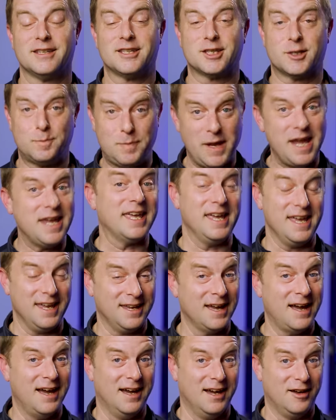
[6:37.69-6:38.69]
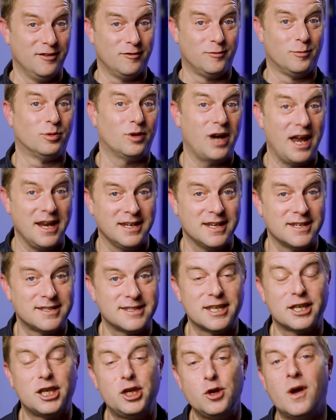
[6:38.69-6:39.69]
Speaking of brightness,
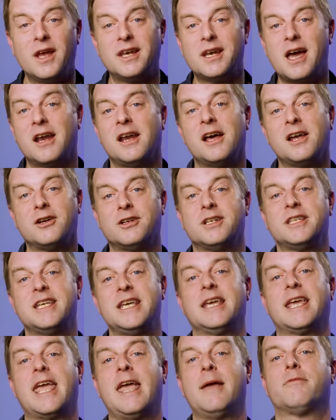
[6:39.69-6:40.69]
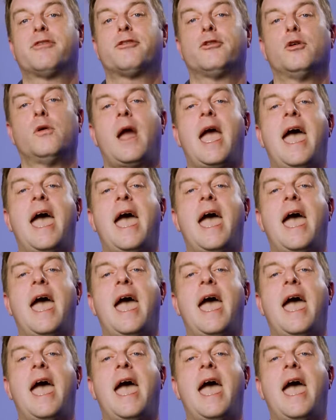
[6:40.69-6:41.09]
the QN900D came through